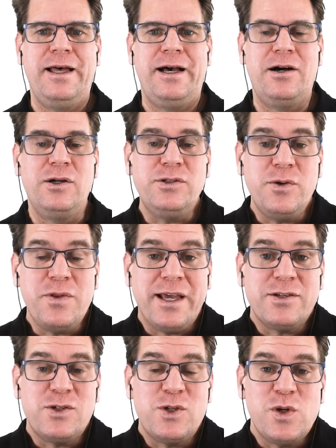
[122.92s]
Also,
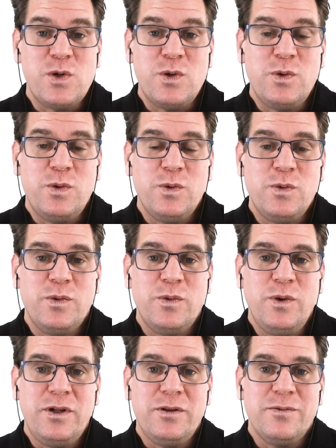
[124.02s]
thanks to,
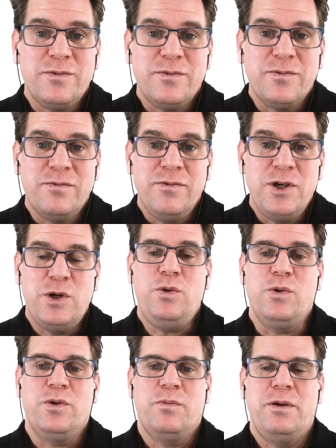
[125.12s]

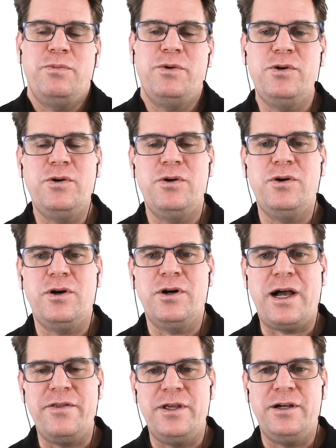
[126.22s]
you, the people who are
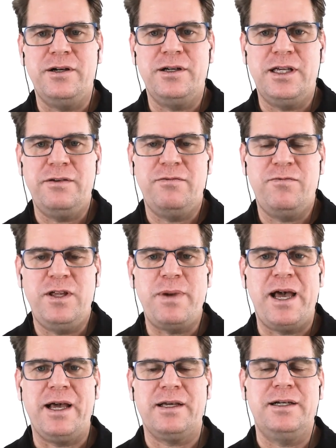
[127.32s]
out there and giving
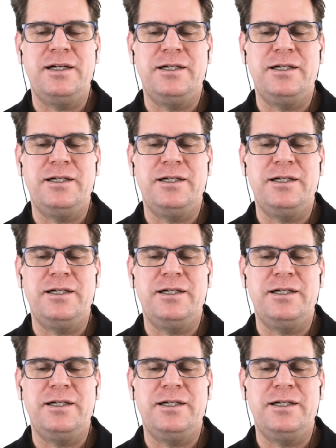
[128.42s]
feedback.